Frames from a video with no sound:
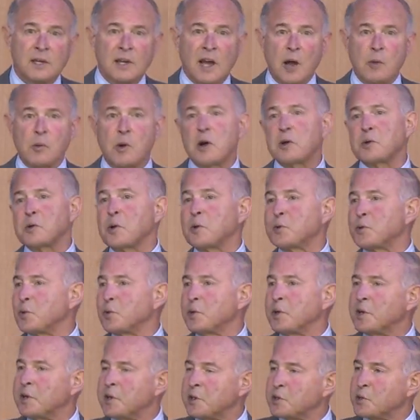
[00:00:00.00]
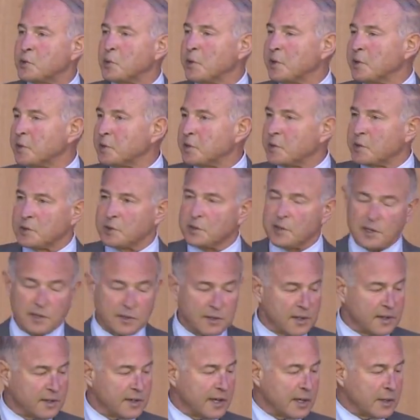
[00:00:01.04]
I won't go through the history of this because it'll
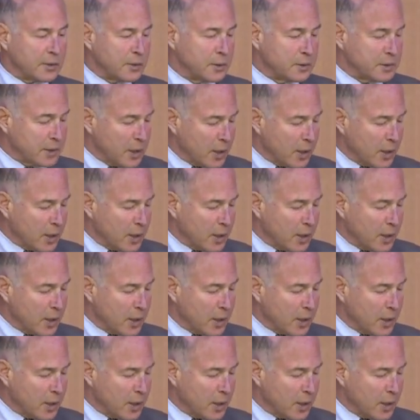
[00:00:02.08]
take too